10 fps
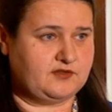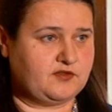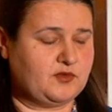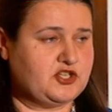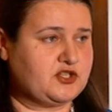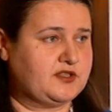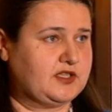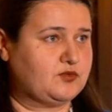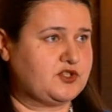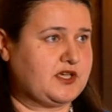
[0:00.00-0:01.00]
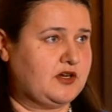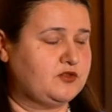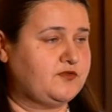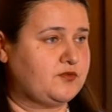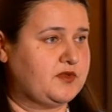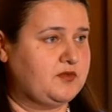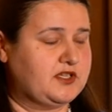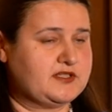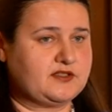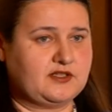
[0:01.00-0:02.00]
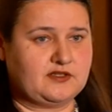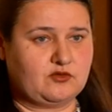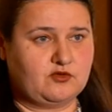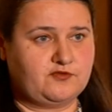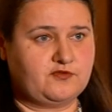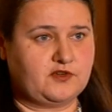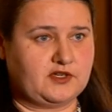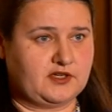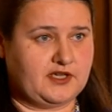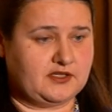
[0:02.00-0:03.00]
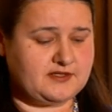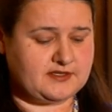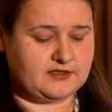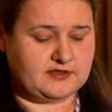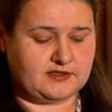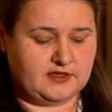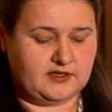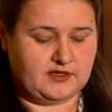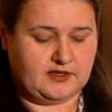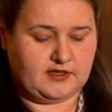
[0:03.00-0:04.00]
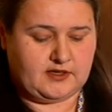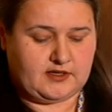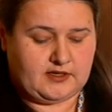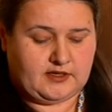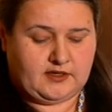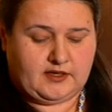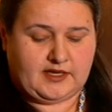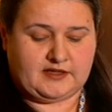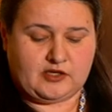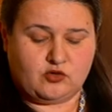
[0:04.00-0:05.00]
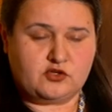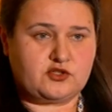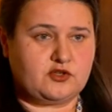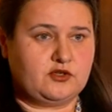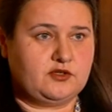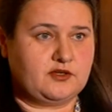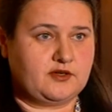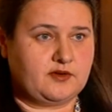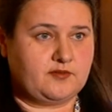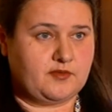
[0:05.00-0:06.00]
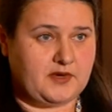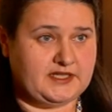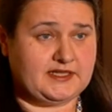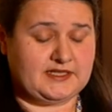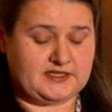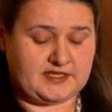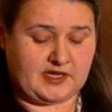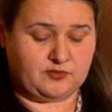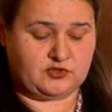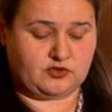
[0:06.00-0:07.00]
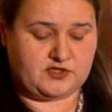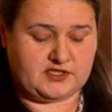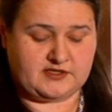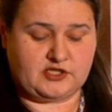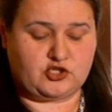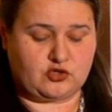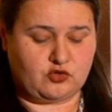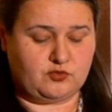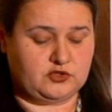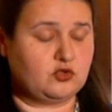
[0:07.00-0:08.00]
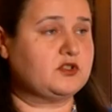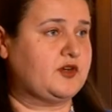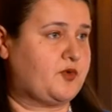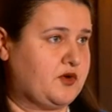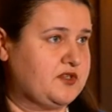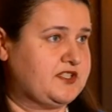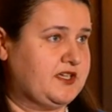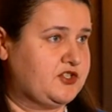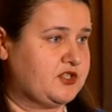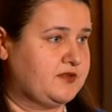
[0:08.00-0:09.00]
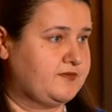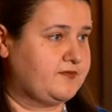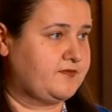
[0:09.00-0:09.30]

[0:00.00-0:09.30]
the information that was out from the Minister of uh, Health. And they also made an attempt to seize the Chernobyl nuclear power station.